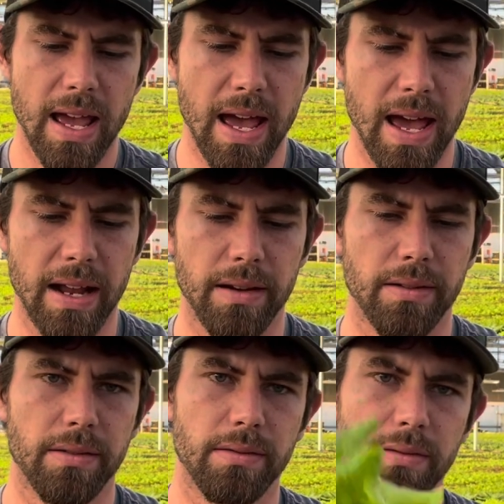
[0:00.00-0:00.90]
and
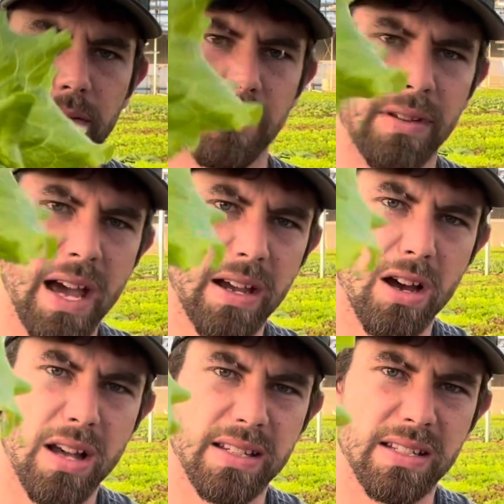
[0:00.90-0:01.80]
that
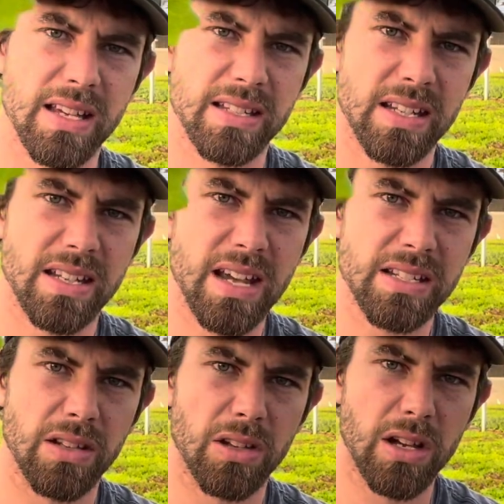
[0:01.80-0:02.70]
causes this. It
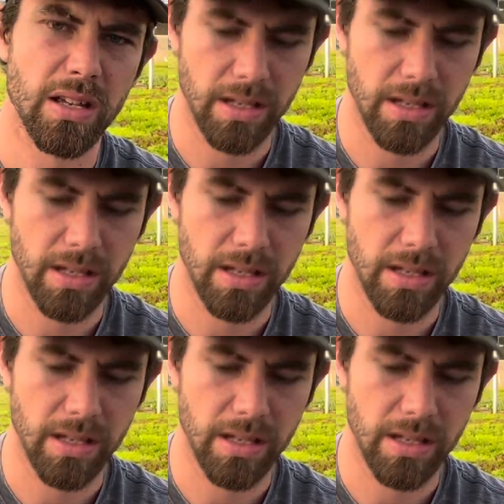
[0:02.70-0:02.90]
doesn't look